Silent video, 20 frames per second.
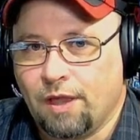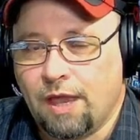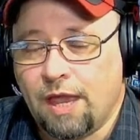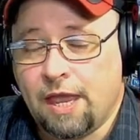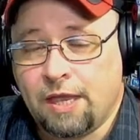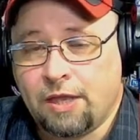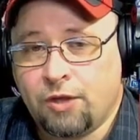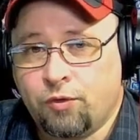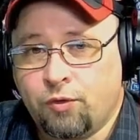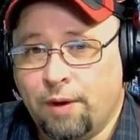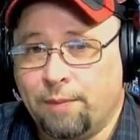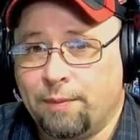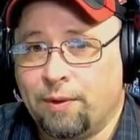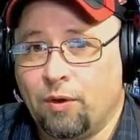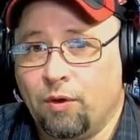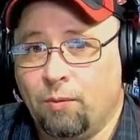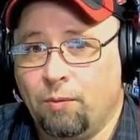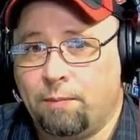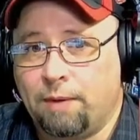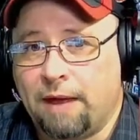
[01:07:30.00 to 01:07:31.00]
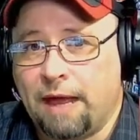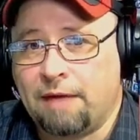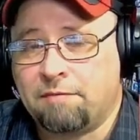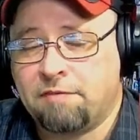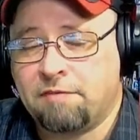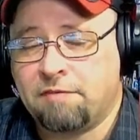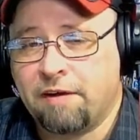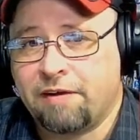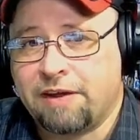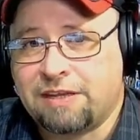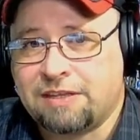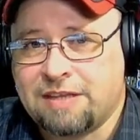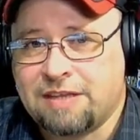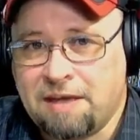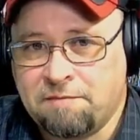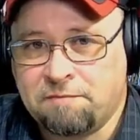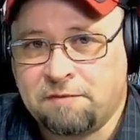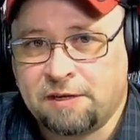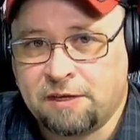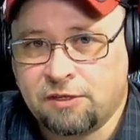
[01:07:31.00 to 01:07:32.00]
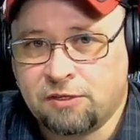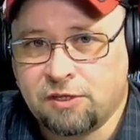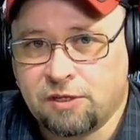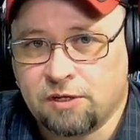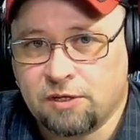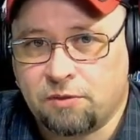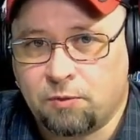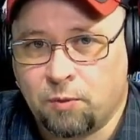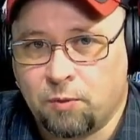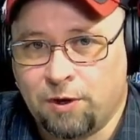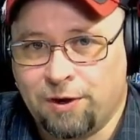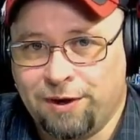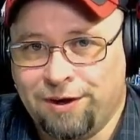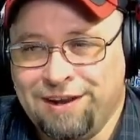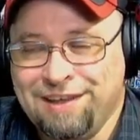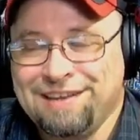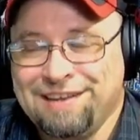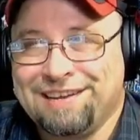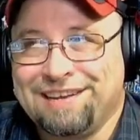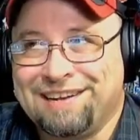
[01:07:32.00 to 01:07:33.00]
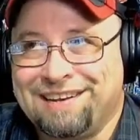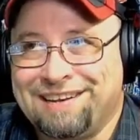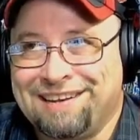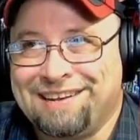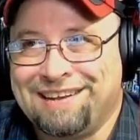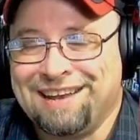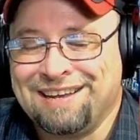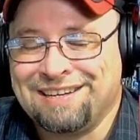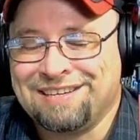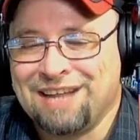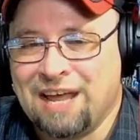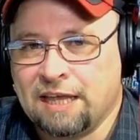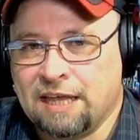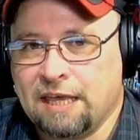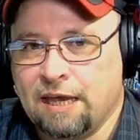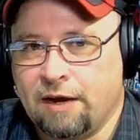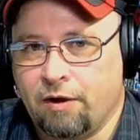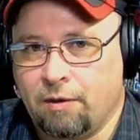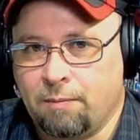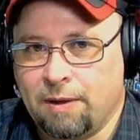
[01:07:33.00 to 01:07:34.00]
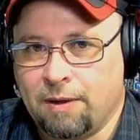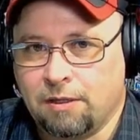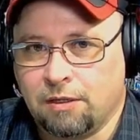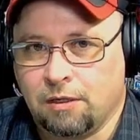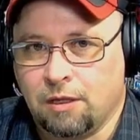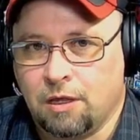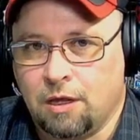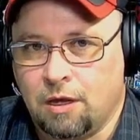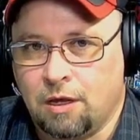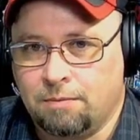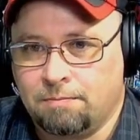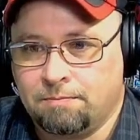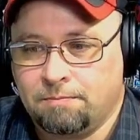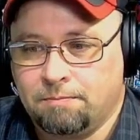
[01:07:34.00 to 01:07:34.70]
A criminal, by very definition of the word, does not care about the law.